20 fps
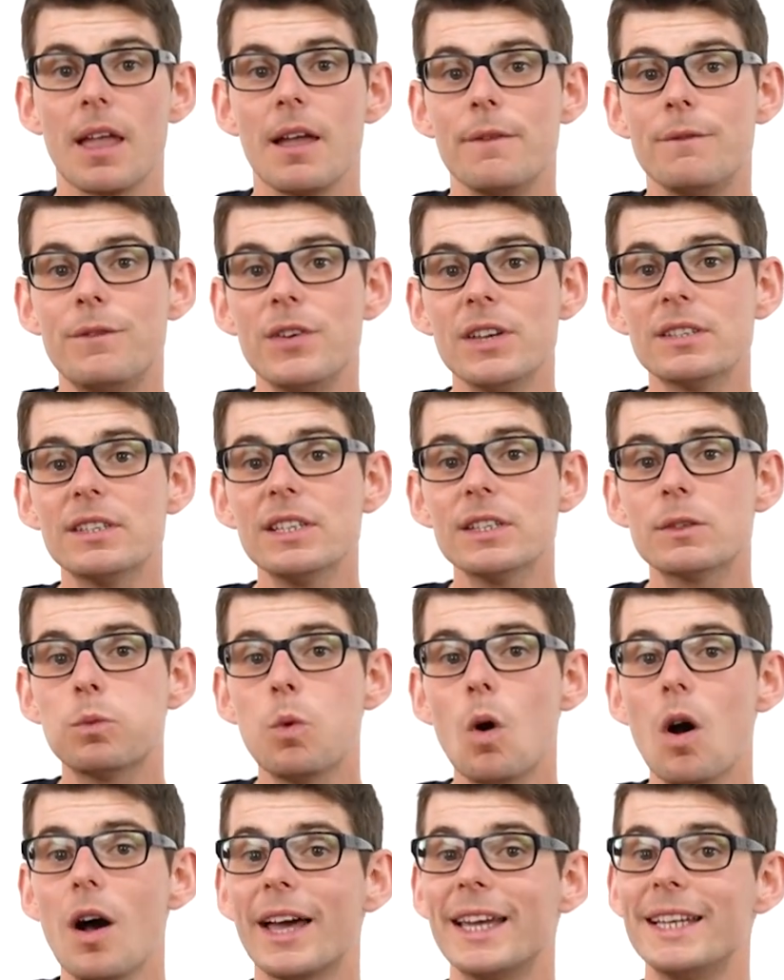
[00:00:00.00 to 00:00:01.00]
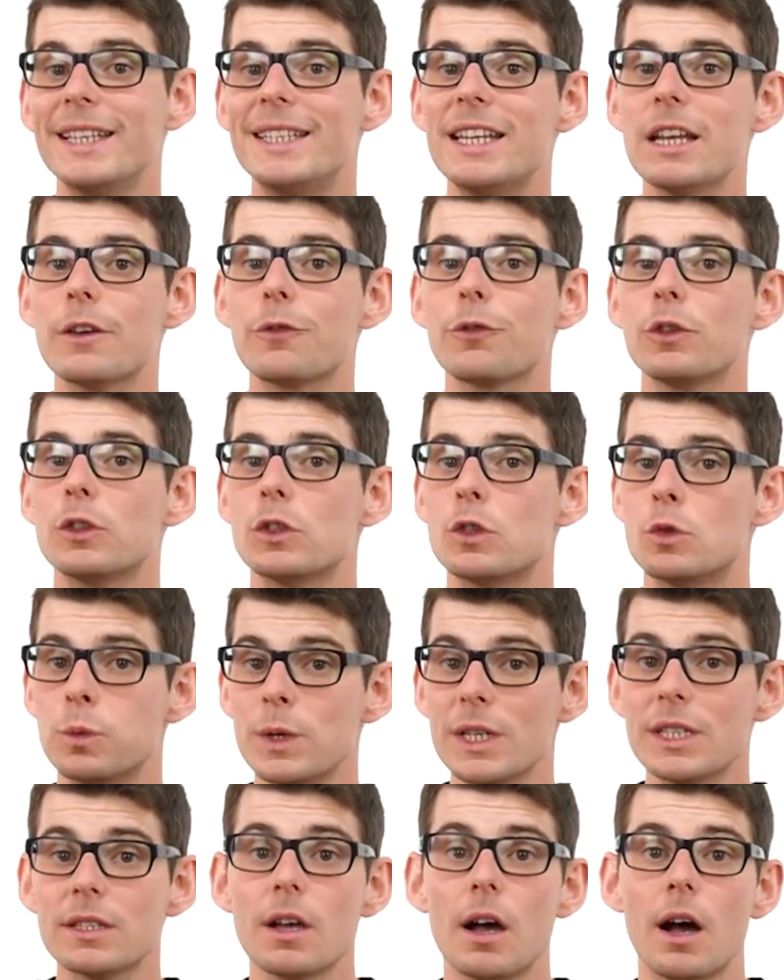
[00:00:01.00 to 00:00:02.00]
This is why different
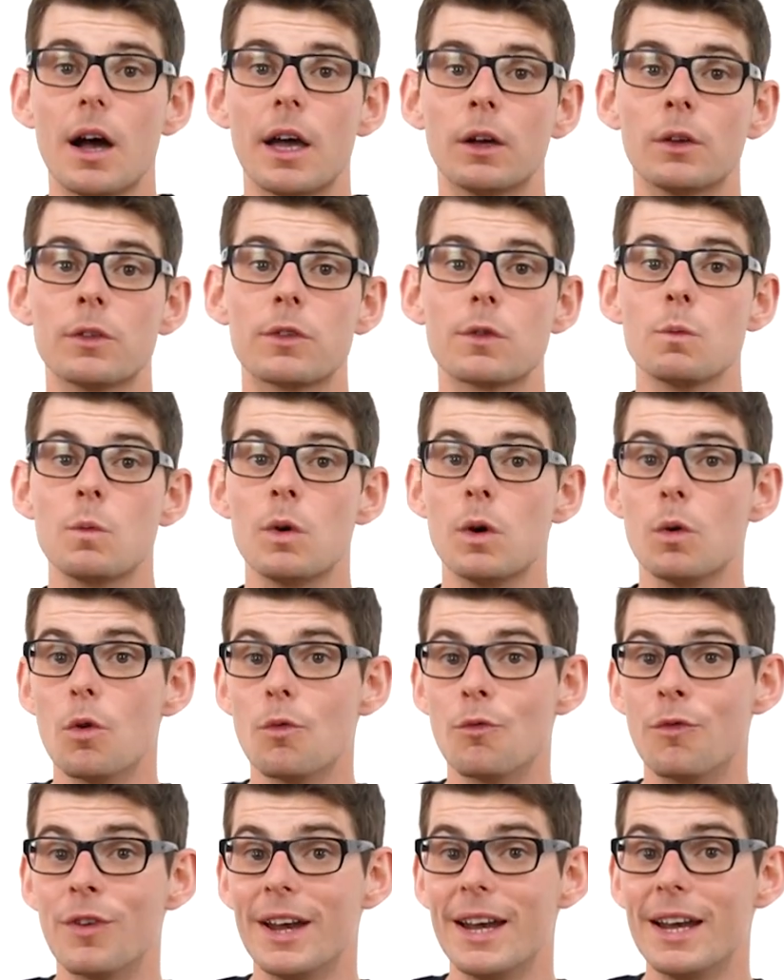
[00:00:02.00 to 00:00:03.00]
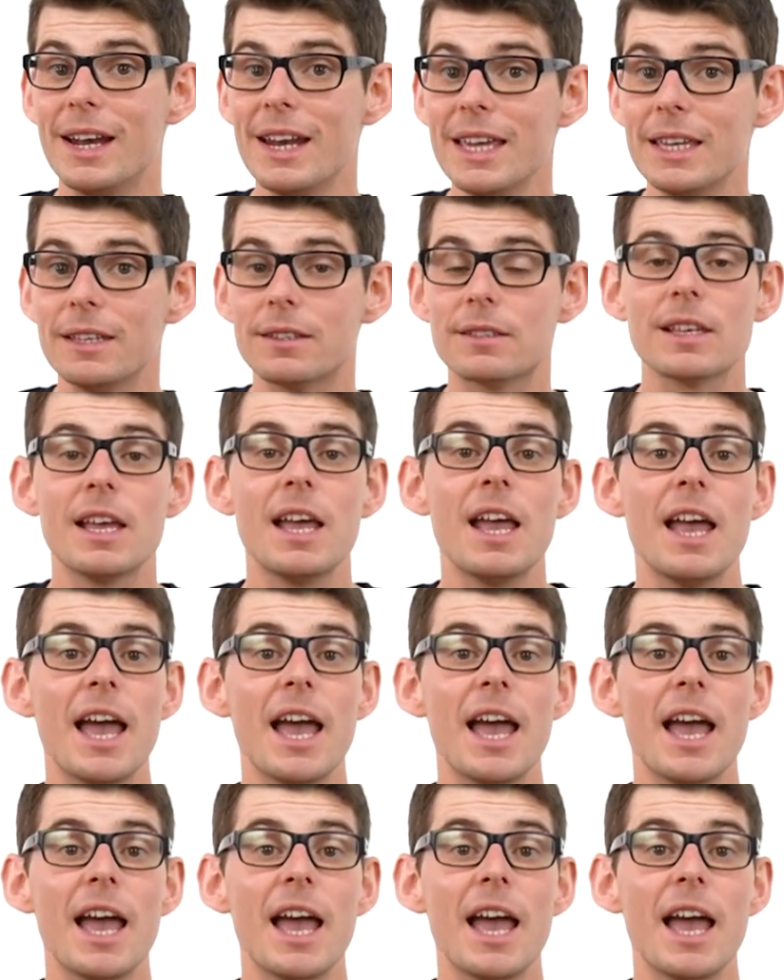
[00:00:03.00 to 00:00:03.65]
zwitter ions will release